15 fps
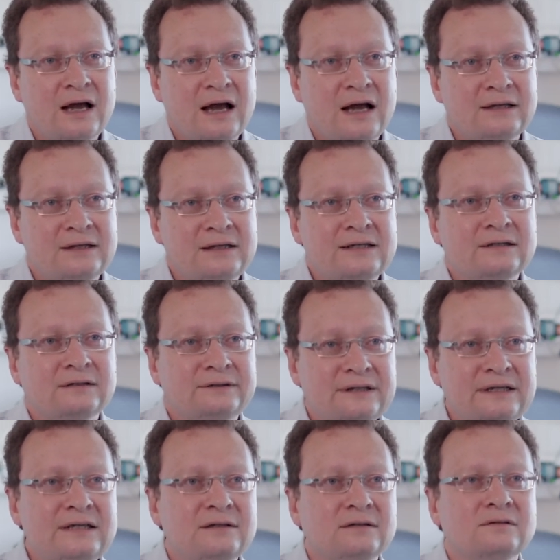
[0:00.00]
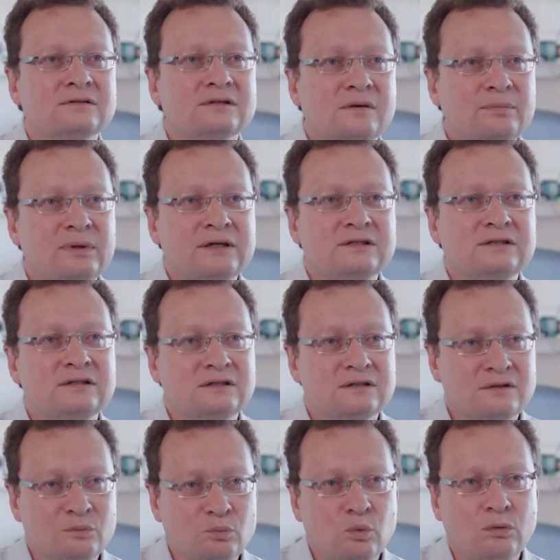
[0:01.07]
and little needles are placed
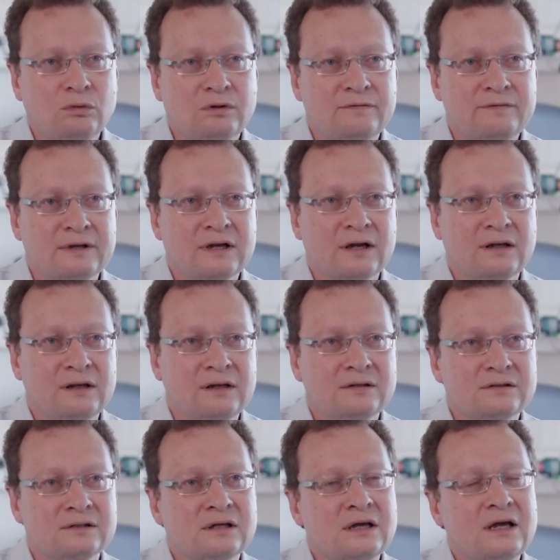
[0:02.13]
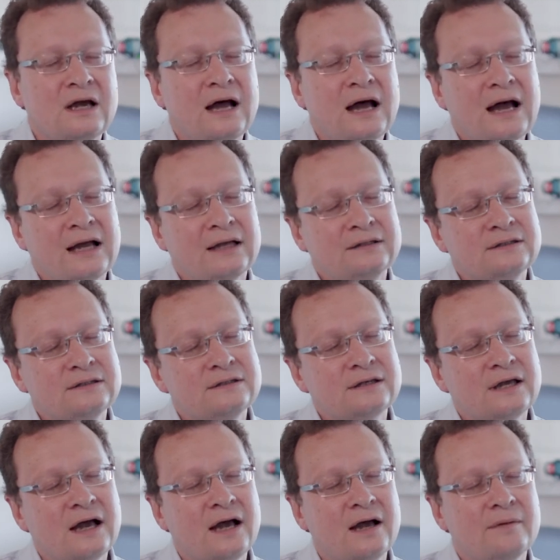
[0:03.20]
into the wall of the gullet, and